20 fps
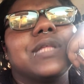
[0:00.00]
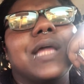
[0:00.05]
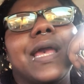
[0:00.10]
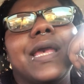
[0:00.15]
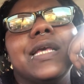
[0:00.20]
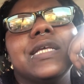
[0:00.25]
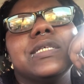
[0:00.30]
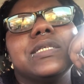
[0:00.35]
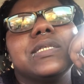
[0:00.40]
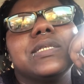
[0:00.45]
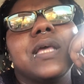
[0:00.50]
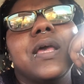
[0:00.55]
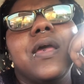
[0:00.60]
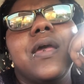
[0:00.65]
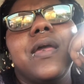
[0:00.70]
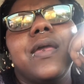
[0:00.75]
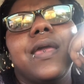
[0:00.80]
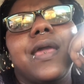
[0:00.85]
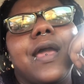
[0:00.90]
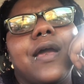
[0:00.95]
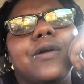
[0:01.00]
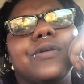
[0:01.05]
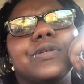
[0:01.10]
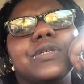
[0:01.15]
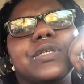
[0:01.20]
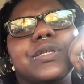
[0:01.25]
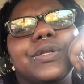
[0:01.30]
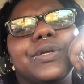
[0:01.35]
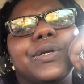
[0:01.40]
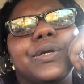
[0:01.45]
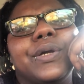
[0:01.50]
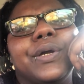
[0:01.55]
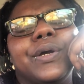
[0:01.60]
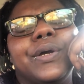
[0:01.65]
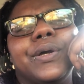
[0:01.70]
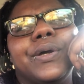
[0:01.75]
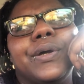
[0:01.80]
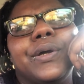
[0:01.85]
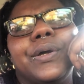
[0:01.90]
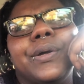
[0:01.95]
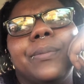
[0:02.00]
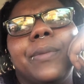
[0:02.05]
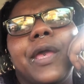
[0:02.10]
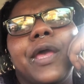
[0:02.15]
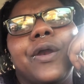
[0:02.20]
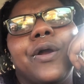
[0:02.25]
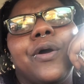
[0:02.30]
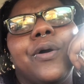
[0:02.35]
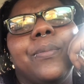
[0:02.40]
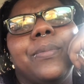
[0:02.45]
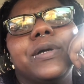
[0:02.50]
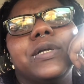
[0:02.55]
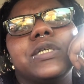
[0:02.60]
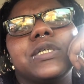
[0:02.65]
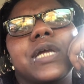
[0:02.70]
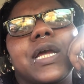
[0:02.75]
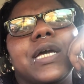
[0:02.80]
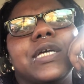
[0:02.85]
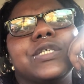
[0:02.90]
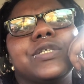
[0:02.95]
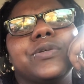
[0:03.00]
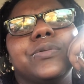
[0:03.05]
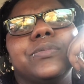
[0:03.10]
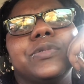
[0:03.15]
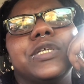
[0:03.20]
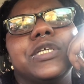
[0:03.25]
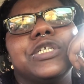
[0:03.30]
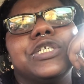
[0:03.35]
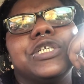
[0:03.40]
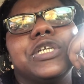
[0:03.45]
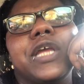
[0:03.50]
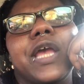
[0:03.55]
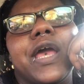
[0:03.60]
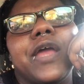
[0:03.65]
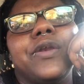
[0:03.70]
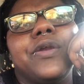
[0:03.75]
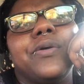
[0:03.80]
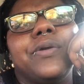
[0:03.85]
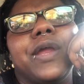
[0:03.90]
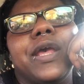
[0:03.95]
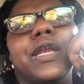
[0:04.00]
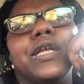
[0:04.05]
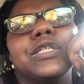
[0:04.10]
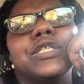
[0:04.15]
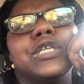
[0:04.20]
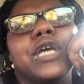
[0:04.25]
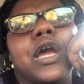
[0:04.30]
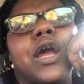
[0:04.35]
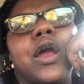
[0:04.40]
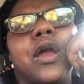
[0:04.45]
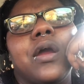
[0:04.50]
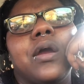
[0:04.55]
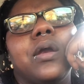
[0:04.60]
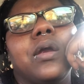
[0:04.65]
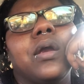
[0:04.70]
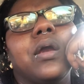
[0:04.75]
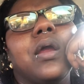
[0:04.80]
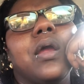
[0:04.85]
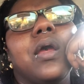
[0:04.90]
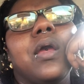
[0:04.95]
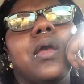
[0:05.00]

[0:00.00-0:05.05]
Like his counselor had a whole bunch of costumes that she got donated to her